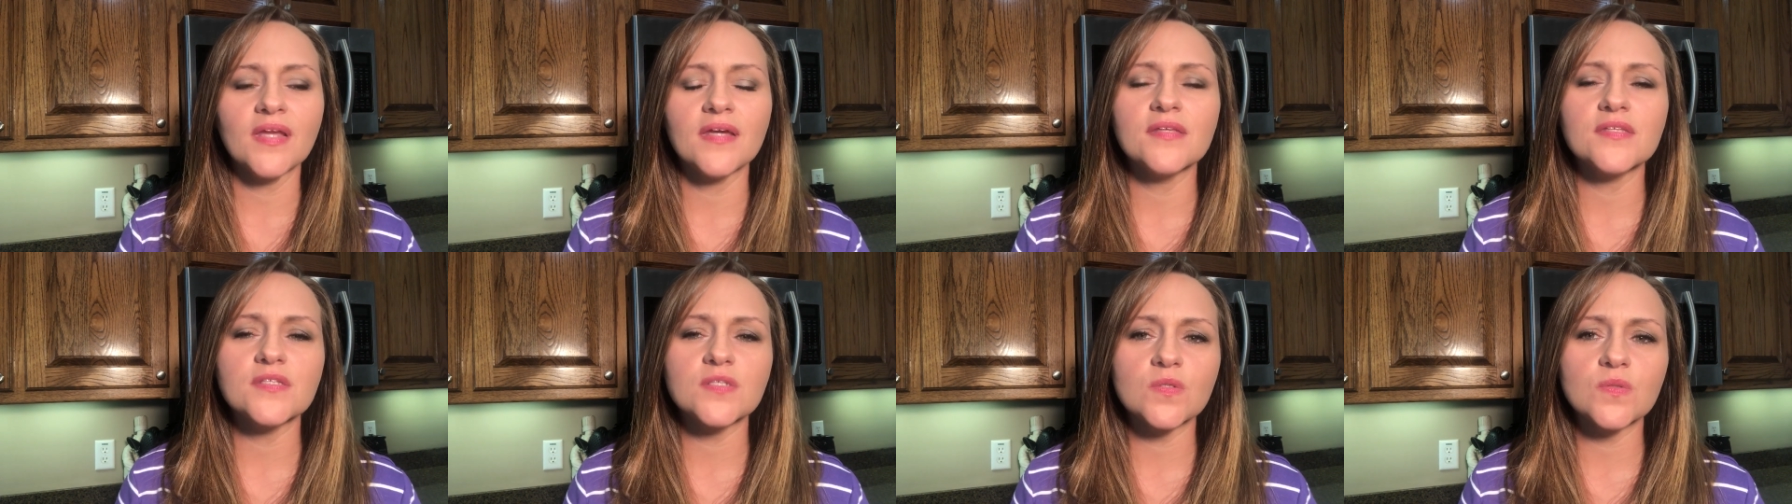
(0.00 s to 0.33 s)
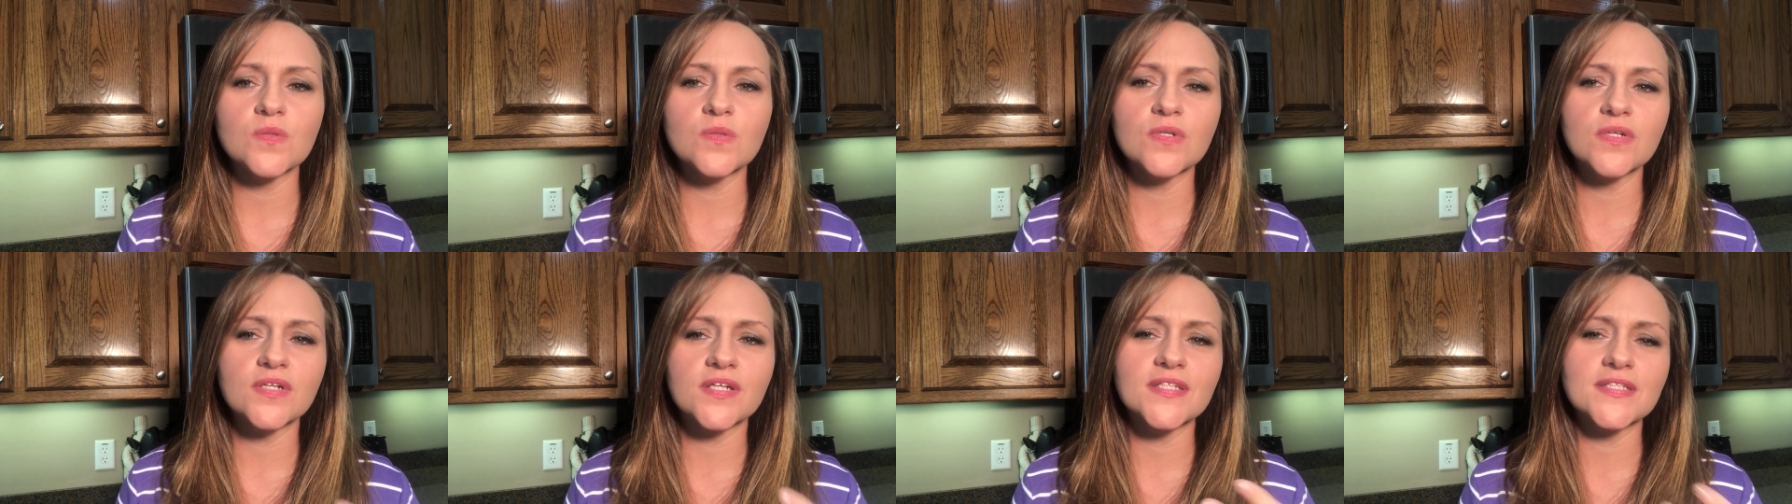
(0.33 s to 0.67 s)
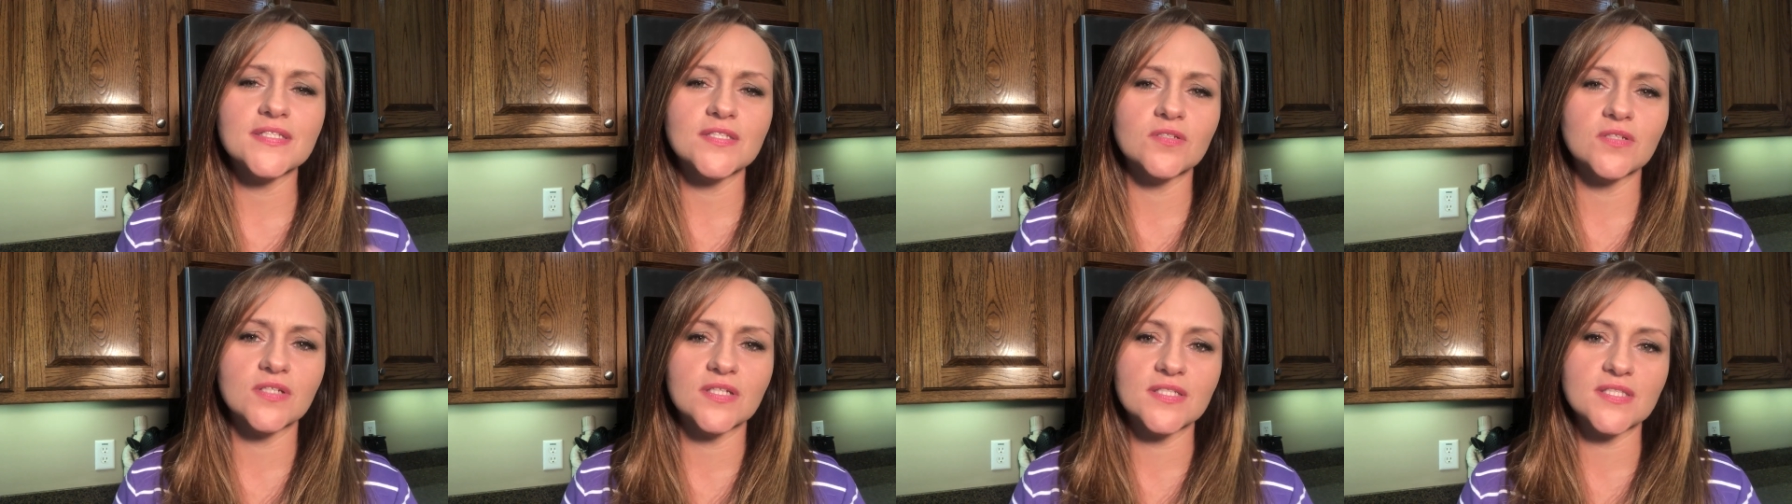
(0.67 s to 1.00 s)
And so you can
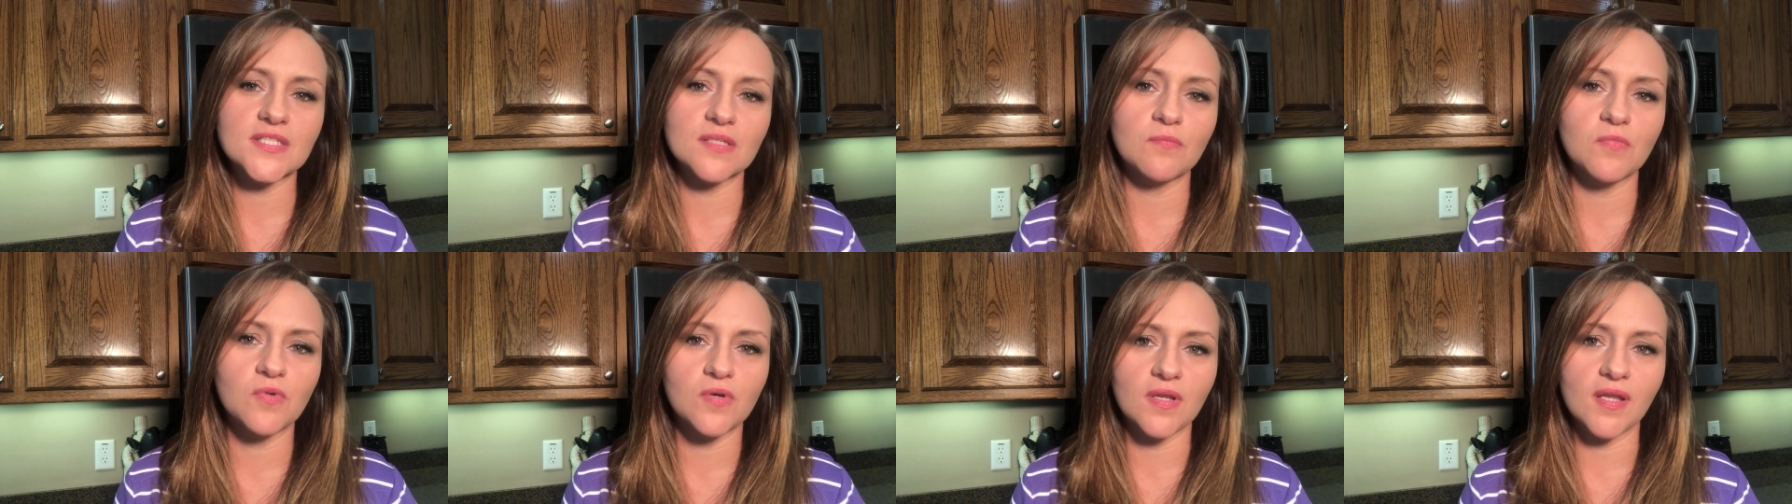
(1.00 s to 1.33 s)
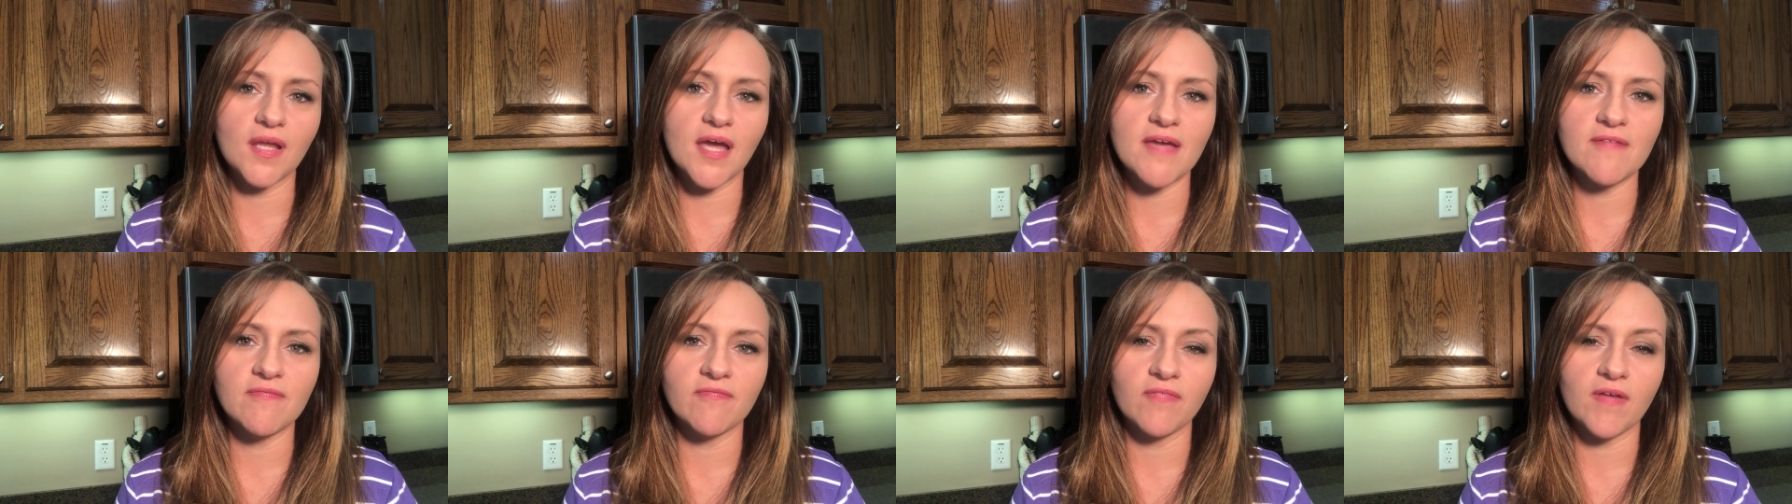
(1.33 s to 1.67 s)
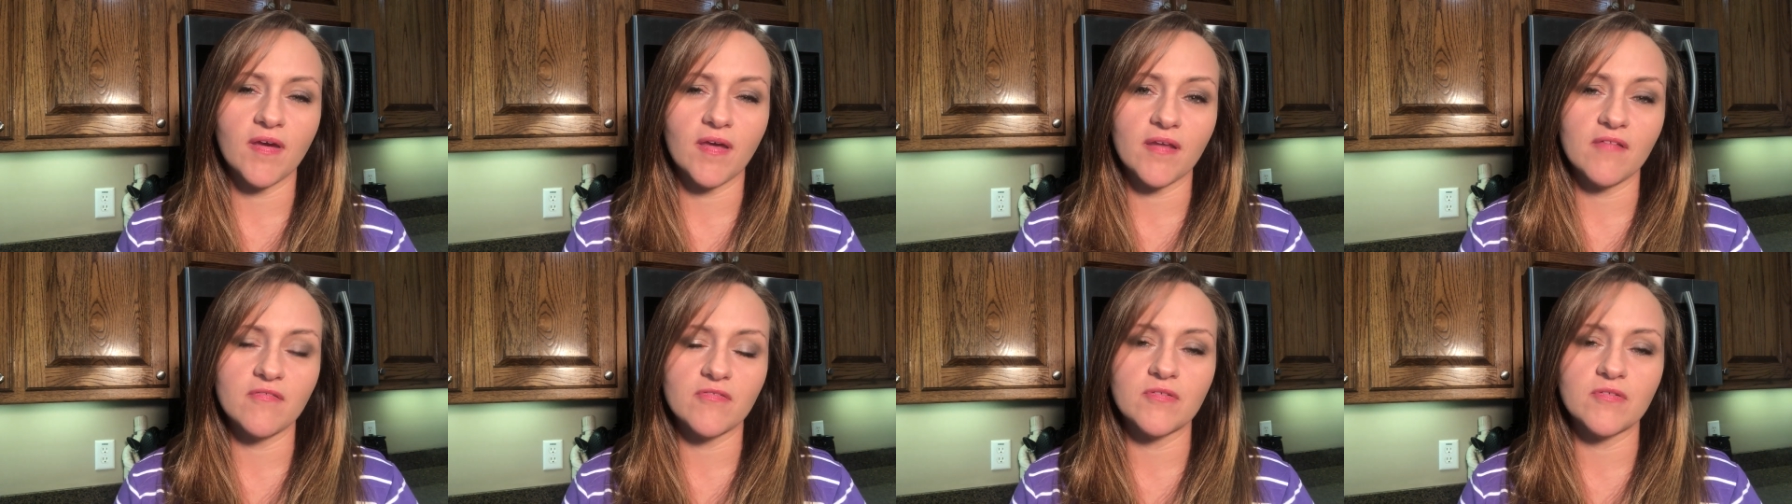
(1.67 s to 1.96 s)
still get some more life out